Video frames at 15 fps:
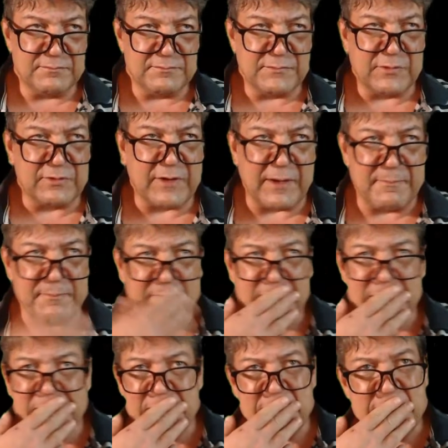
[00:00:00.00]
Okay.
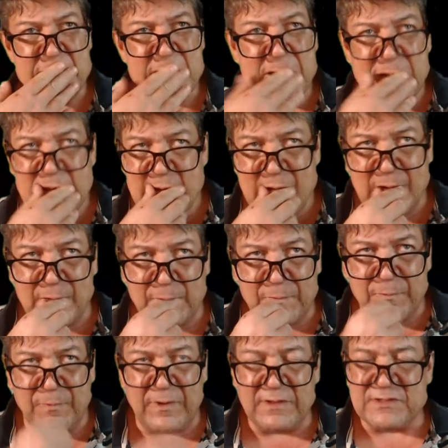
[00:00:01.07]
Now,
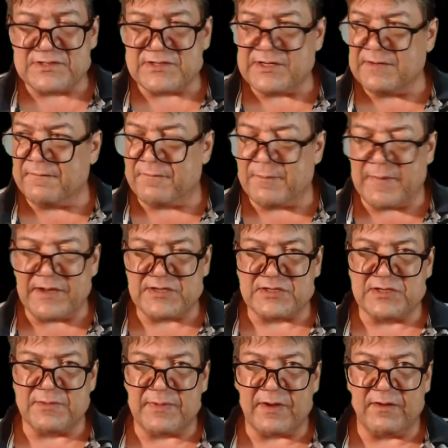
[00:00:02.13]
where's the
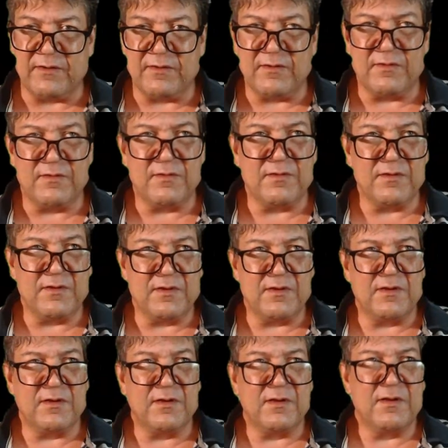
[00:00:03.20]
information about
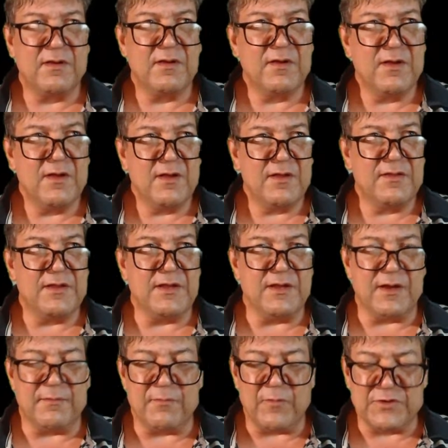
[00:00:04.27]
the
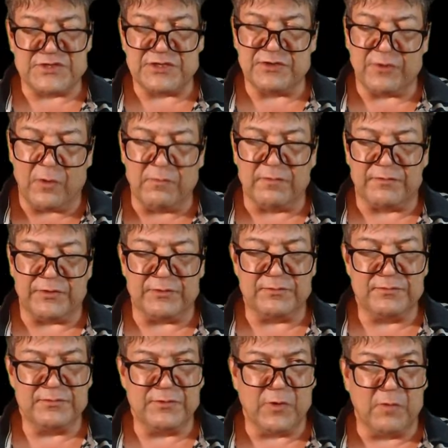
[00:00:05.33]
what's in your overview?
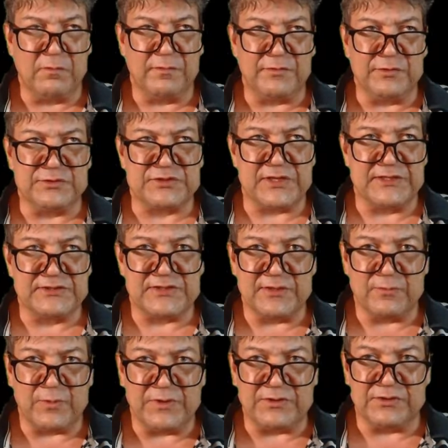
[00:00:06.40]
Your overview says
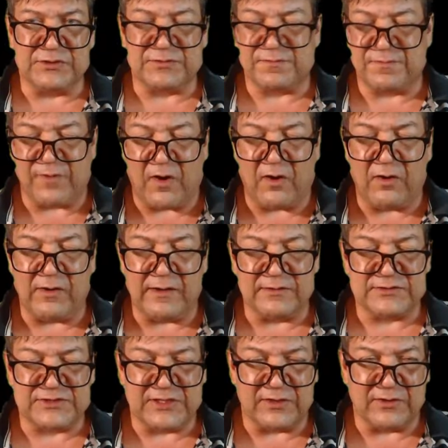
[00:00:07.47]
that winters far
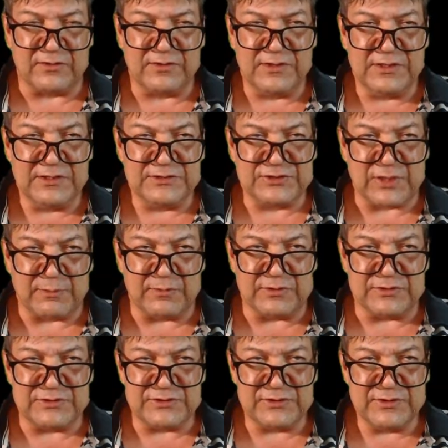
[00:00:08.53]
outsell
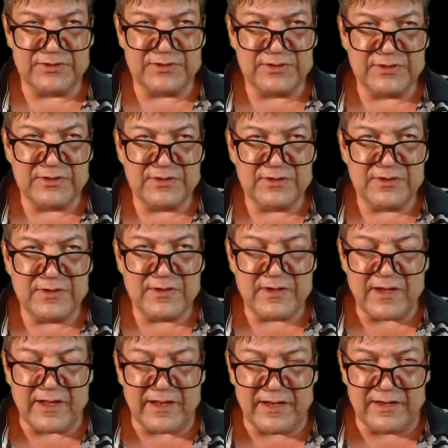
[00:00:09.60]
summers,
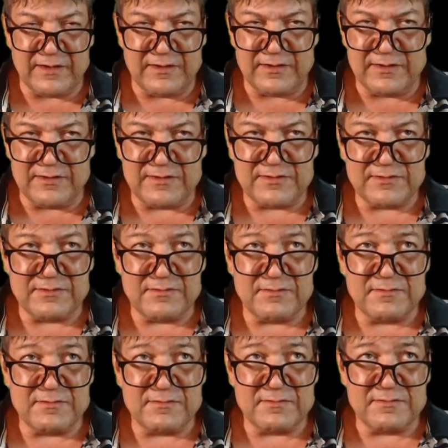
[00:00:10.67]
and
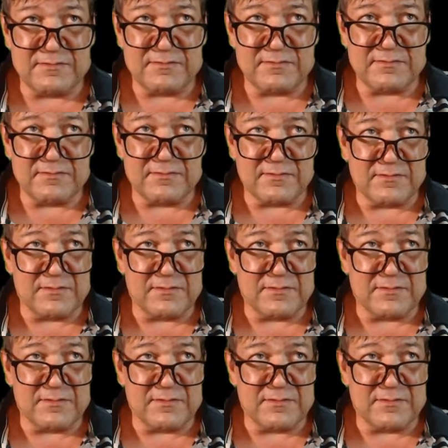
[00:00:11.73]
I